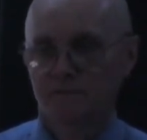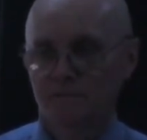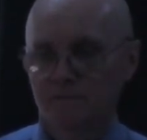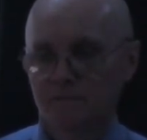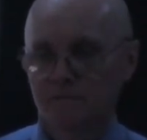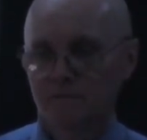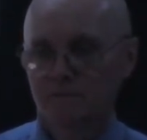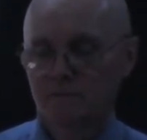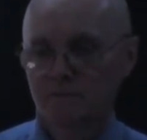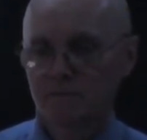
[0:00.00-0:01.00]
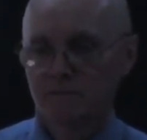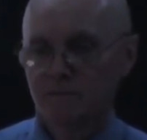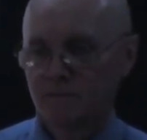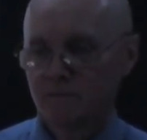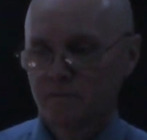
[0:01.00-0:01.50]

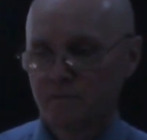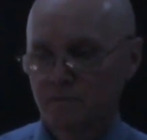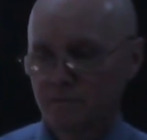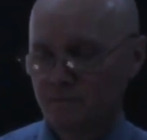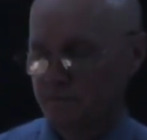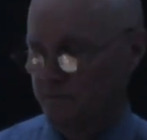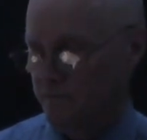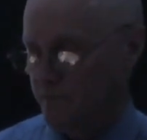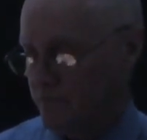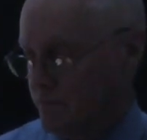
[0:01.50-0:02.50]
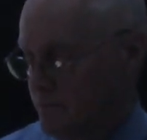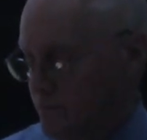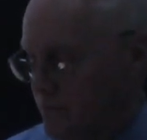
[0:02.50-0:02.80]
(no one is talking)